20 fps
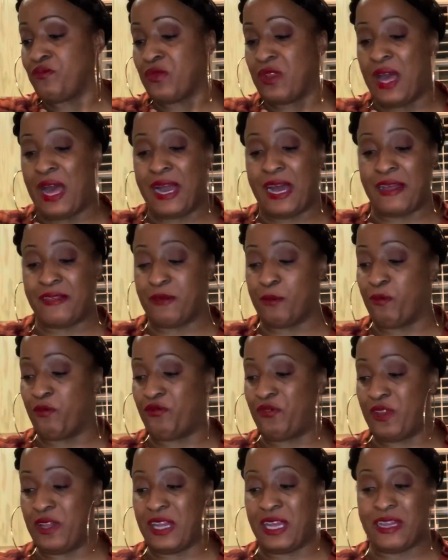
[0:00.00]
I got some
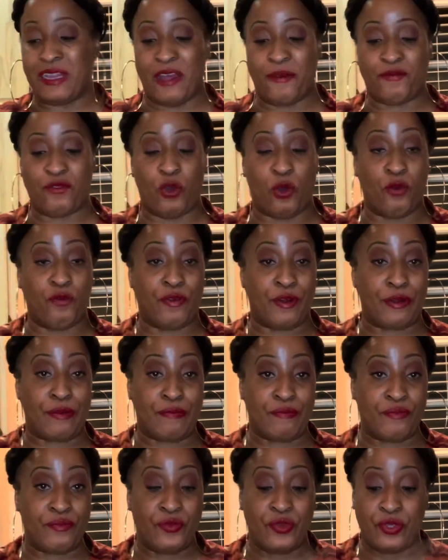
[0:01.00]
filling left over,
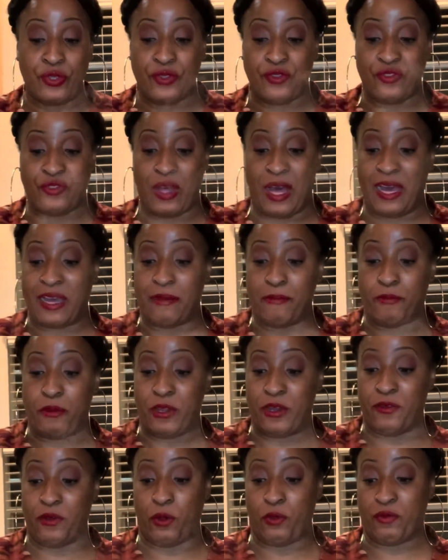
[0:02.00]
so I can put
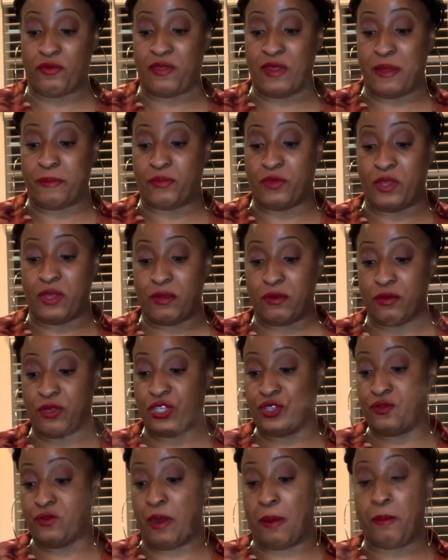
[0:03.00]
it on something.
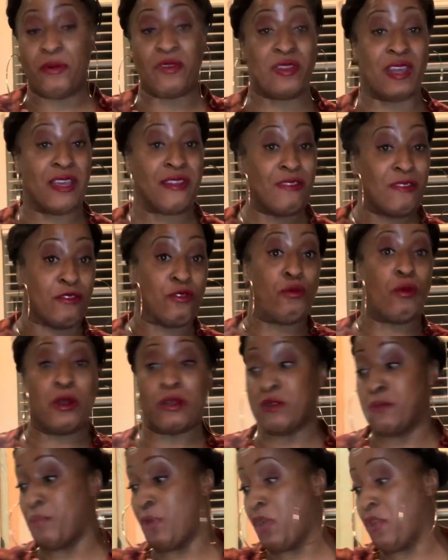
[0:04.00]
Shoot, I'm going to take this to work
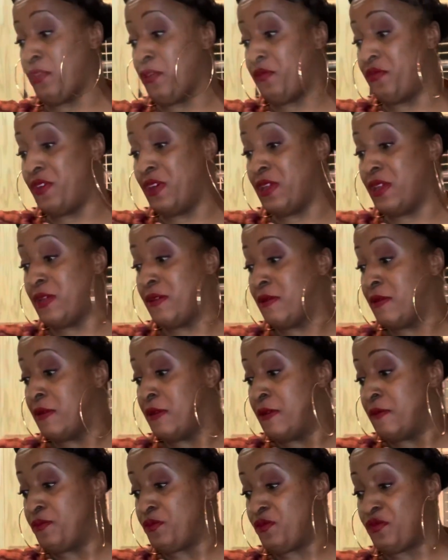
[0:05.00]
tomorrow with filling
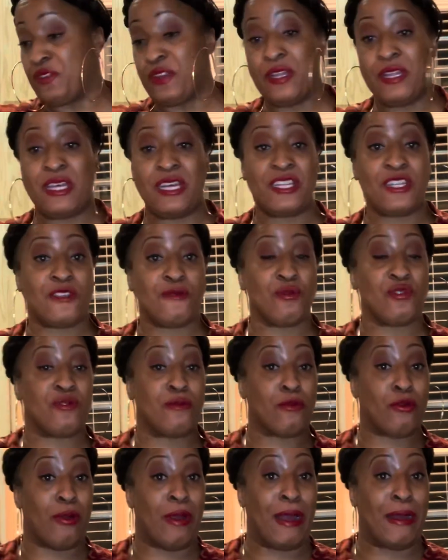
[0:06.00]
for lunch with
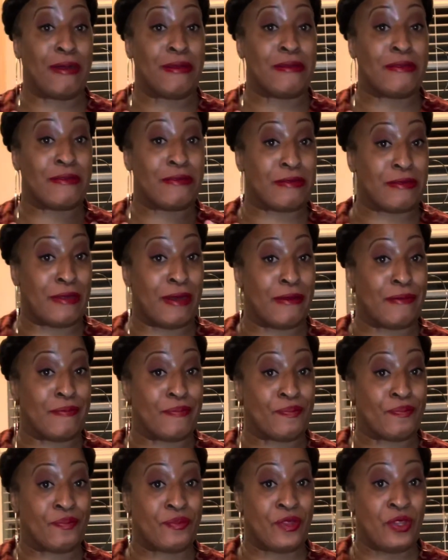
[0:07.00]
some crackers or something
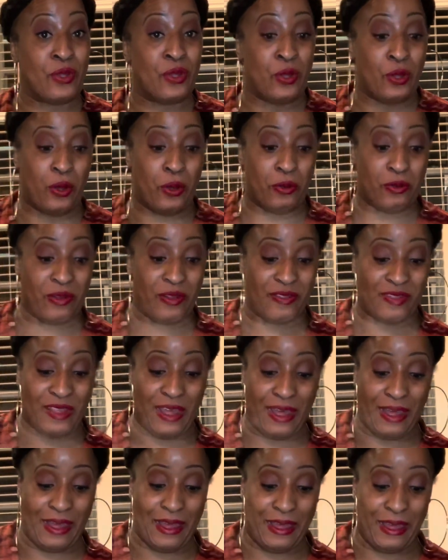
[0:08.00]
on the
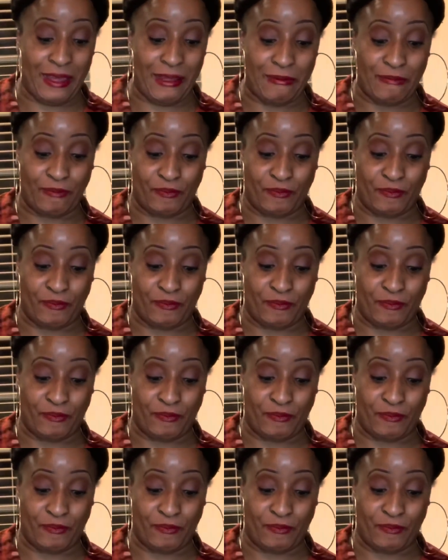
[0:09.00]
side.